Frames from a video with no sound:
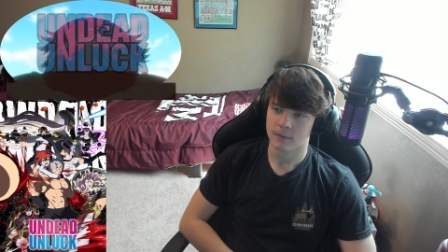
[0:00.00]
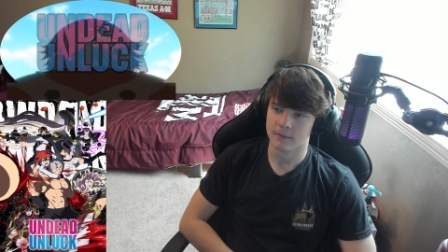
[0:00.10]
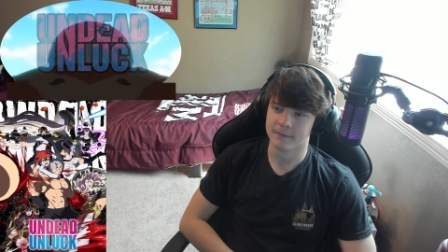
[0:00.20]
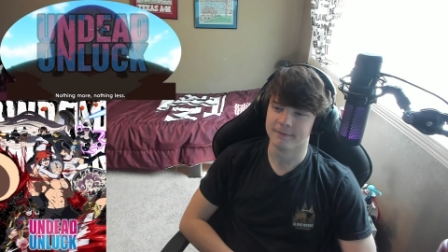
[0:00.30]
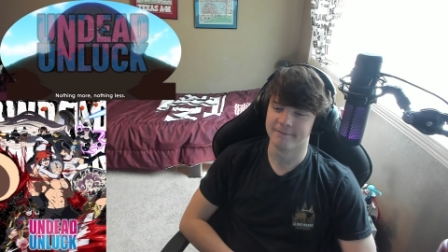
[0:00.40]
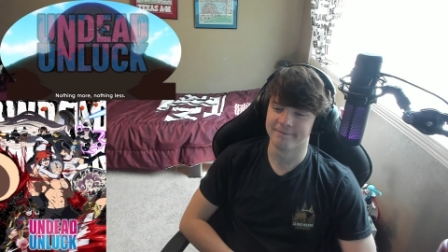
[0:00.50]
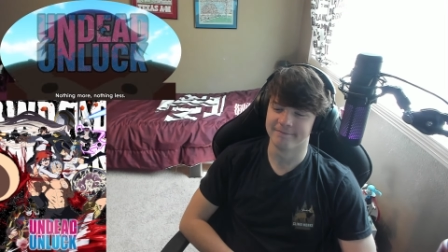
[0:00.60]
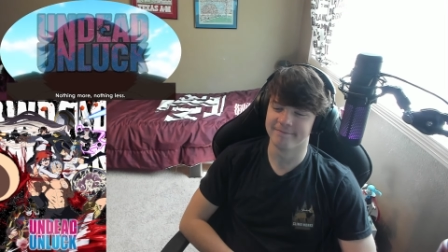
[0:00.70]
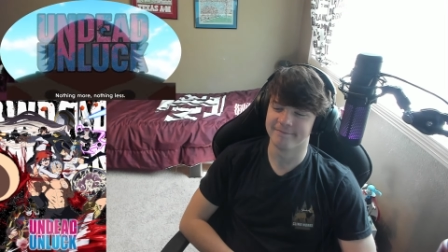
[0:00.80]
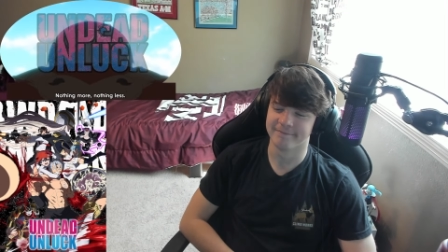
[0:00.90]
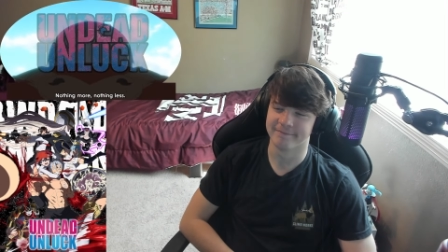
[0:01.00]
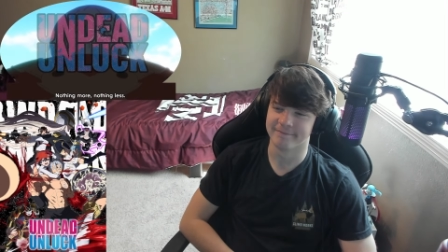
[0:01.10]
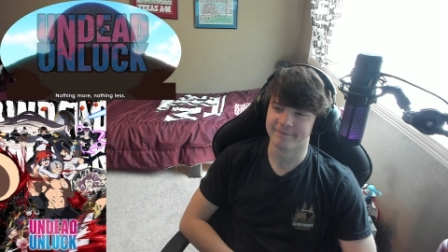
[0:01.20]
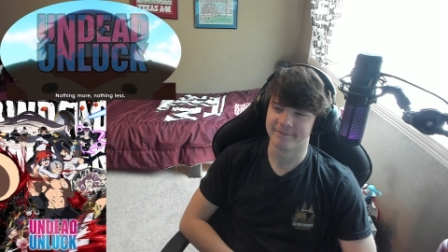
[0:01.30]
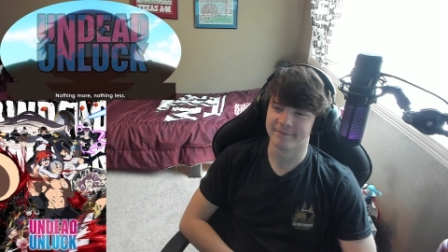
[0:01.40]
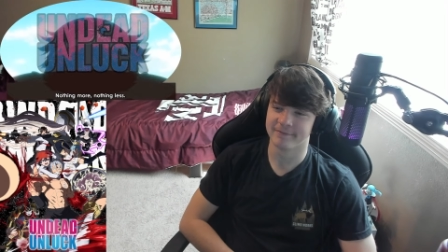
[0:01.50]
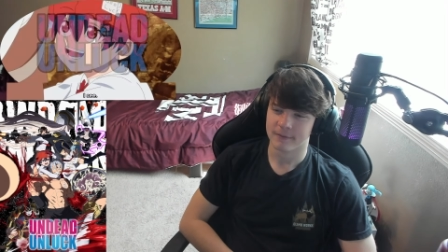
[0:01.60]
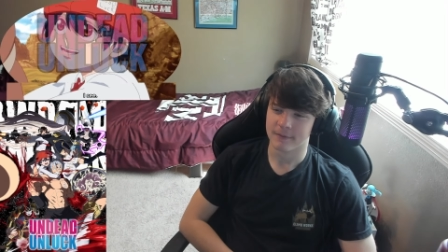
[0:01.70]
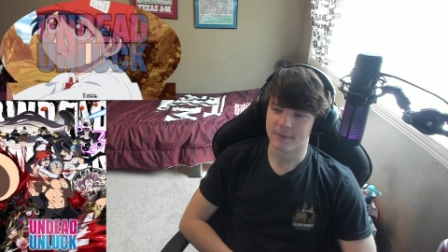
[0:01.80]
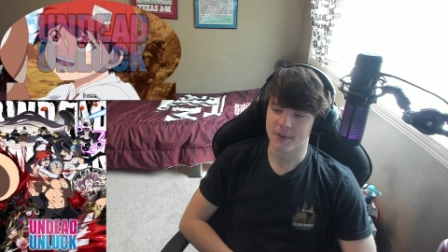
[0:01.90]
am
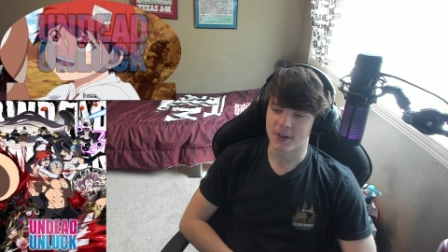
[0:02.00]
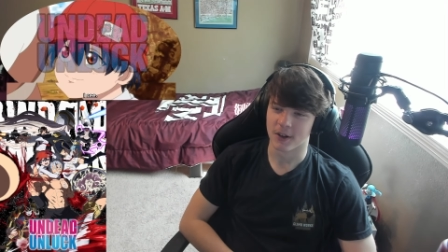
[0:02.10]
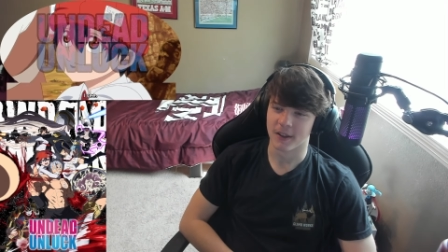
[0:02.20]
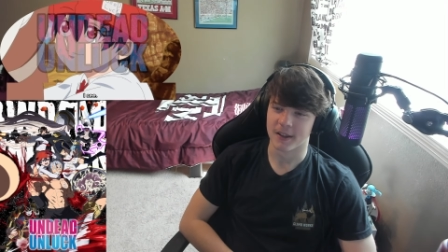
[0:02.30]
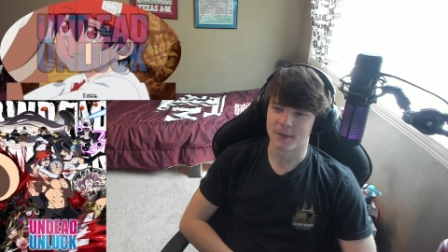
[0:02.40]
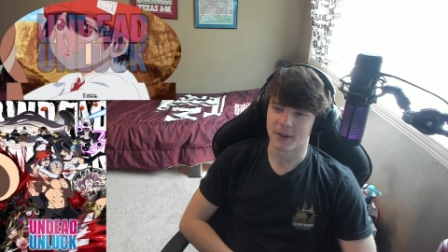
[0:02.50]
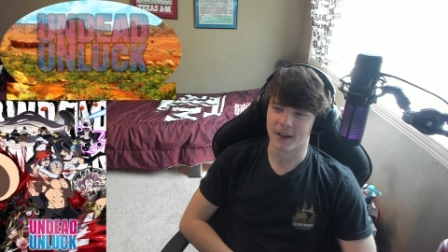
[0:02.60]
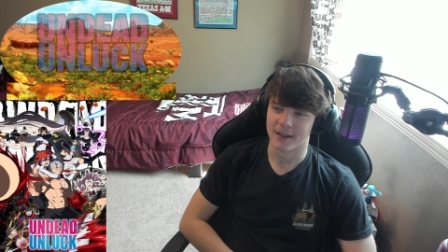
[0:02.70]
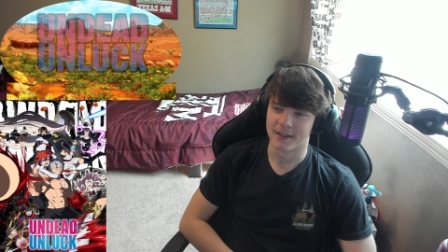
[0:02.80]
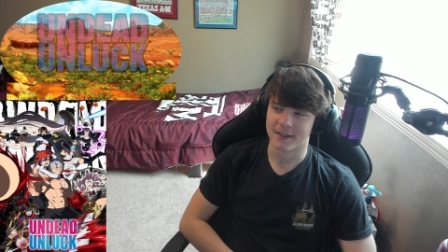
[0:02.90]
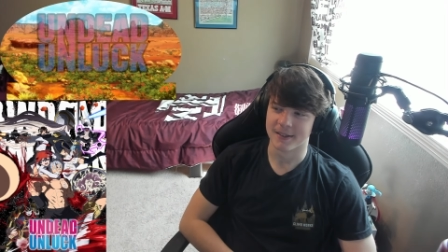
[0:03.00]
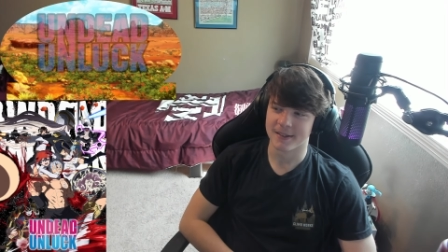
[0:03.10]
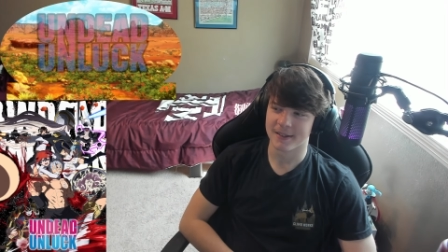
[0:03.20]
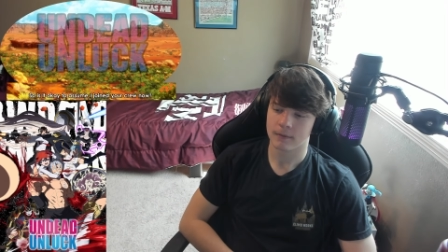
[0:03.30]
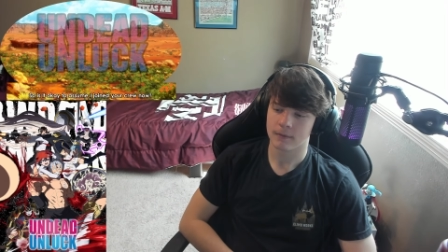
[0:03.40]
mm-hmm. sure that's what it is.